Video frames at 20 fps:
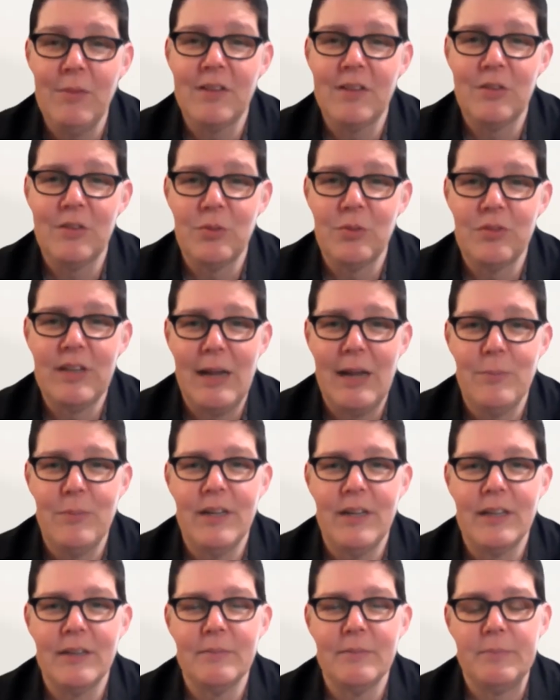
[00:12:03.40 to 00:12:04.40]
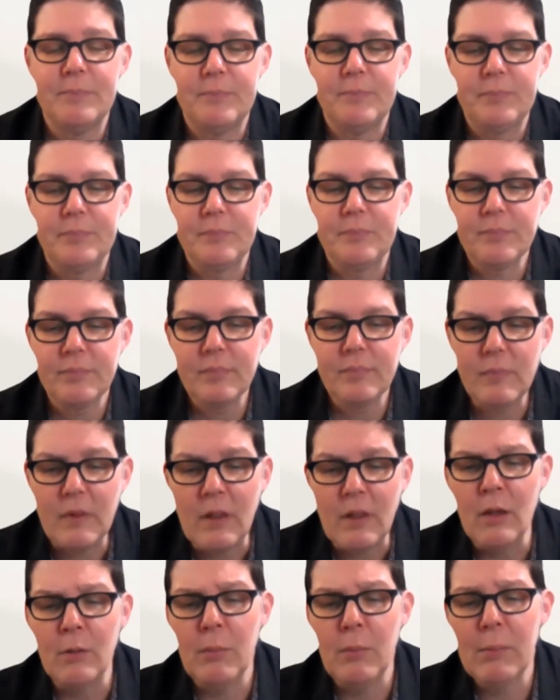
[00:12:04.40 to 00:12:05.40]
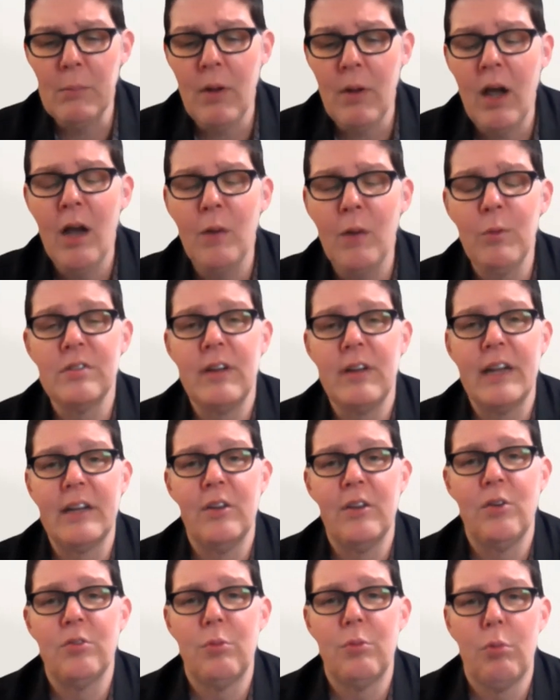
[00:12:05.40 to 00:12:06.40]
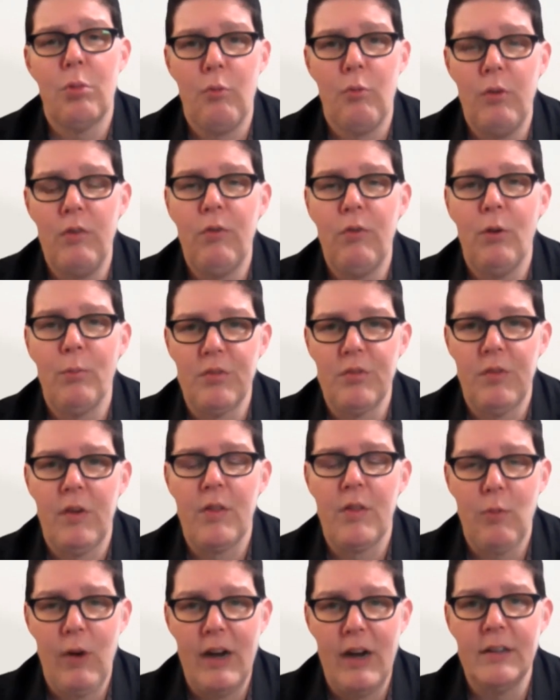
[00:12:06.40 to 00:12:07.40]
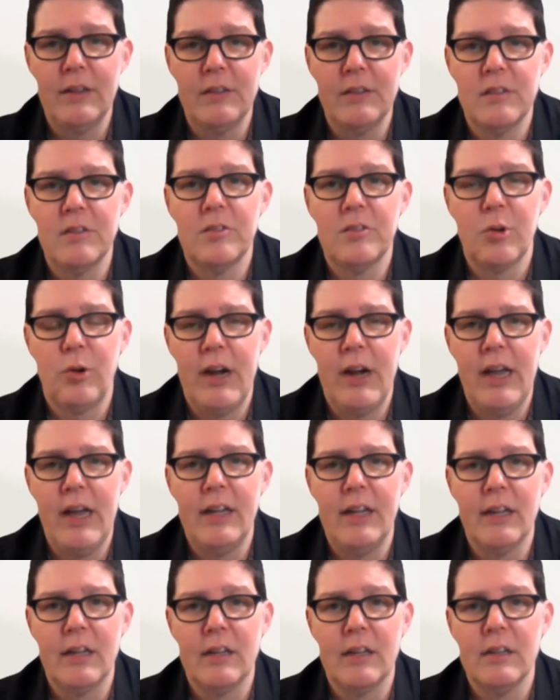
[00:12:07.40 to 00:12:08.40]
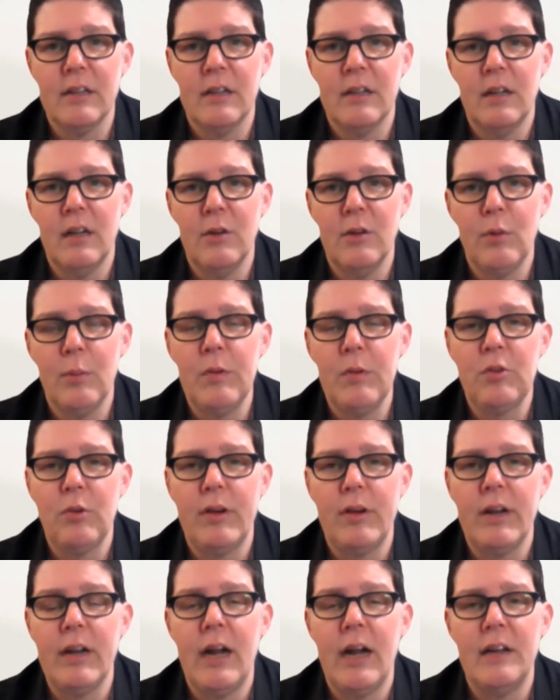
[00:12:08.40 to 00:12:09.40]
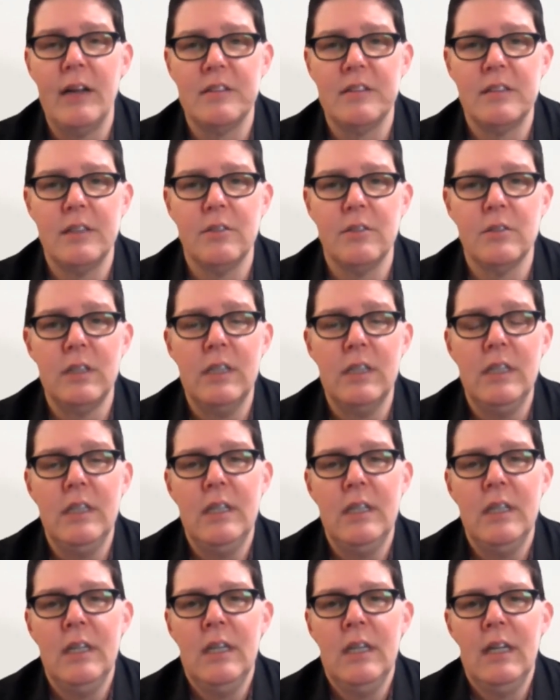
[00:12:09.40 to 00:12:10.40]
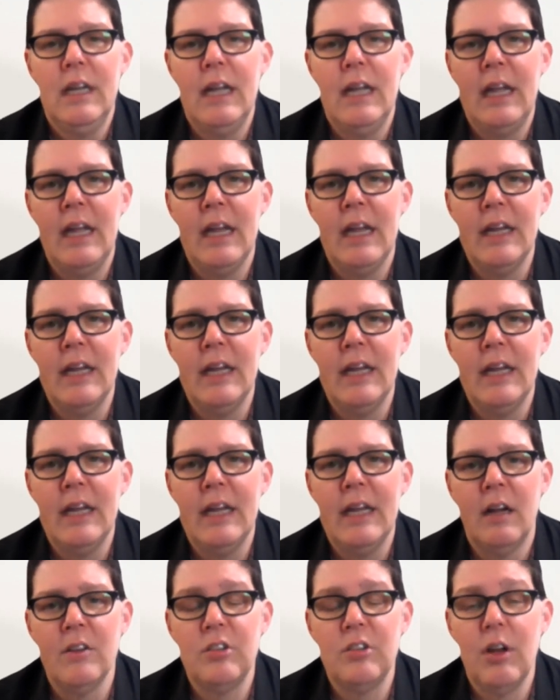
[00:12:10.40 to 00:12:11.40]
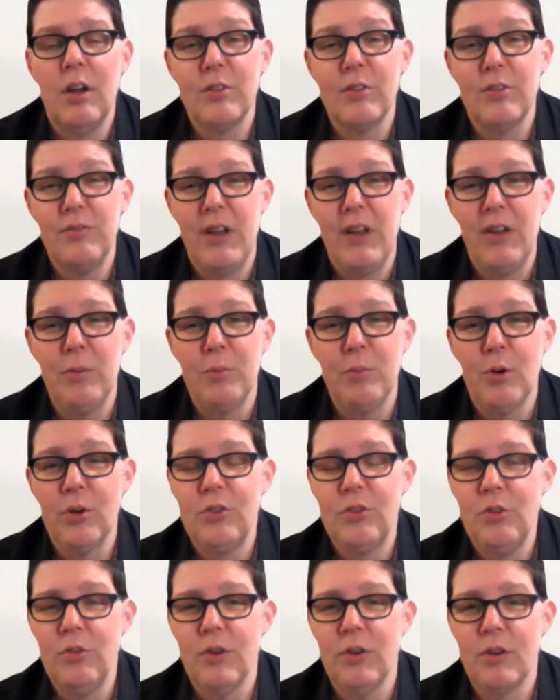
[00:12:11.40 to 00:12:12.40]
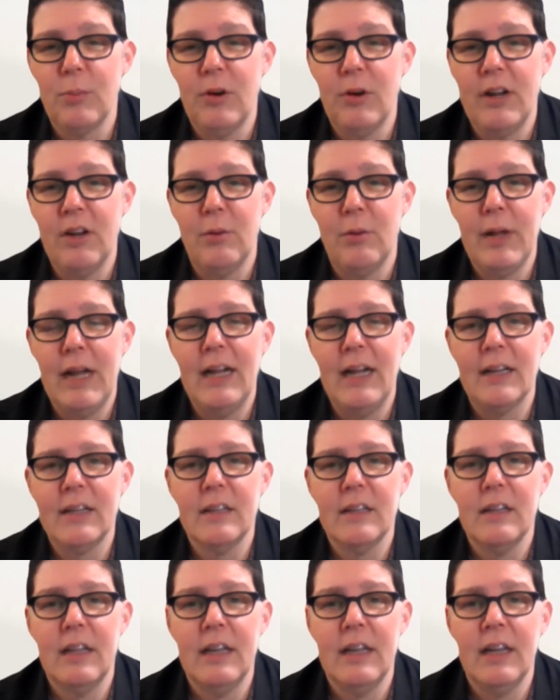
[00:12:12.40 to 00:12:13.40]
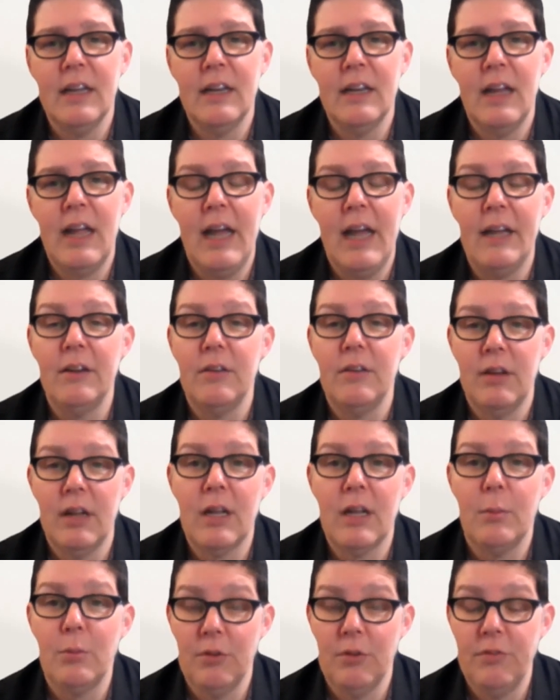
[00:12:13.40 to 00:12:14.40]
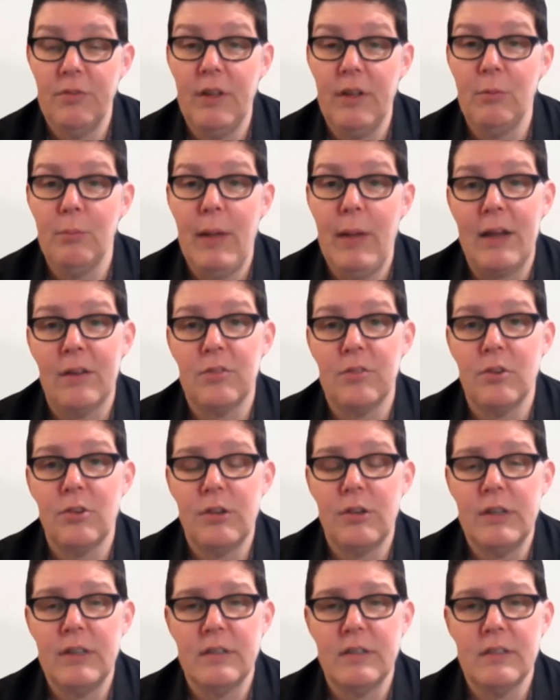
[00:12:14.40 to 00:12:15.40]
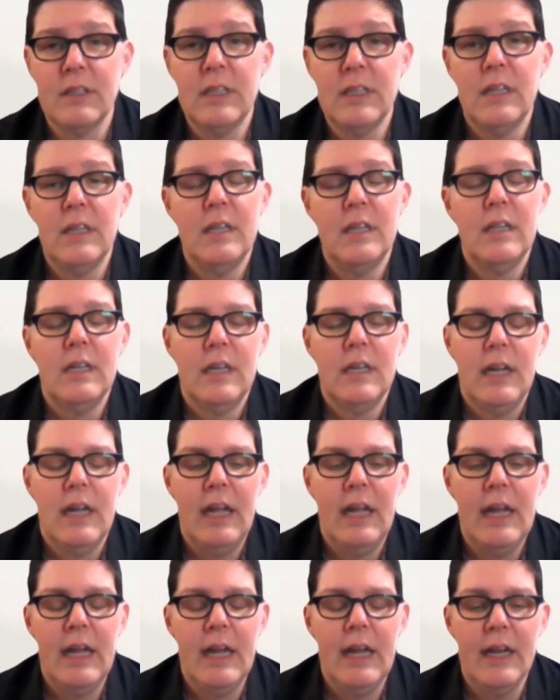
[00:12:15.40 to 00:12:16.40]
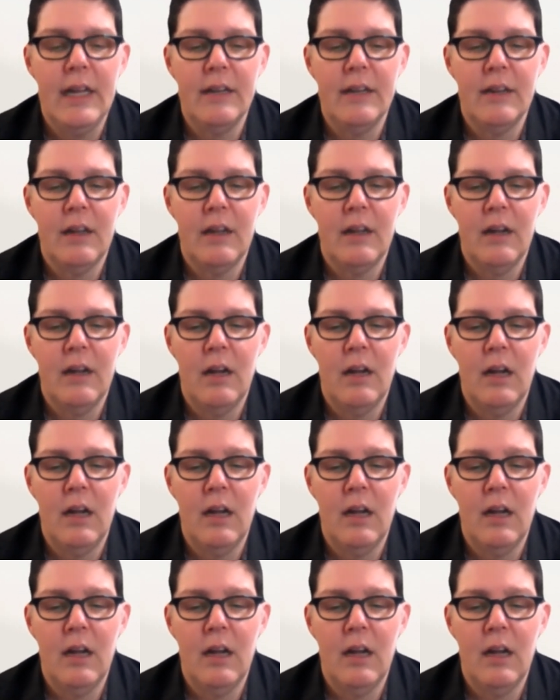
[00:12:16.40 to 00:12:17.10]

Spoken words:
time that this was happening, my mom was diagnosed with three forms of arthritis: psoriatic, rheumatoid, and osteo. And she also fell and broke two vertebrae in her back and had a couple of failed back surgeries. And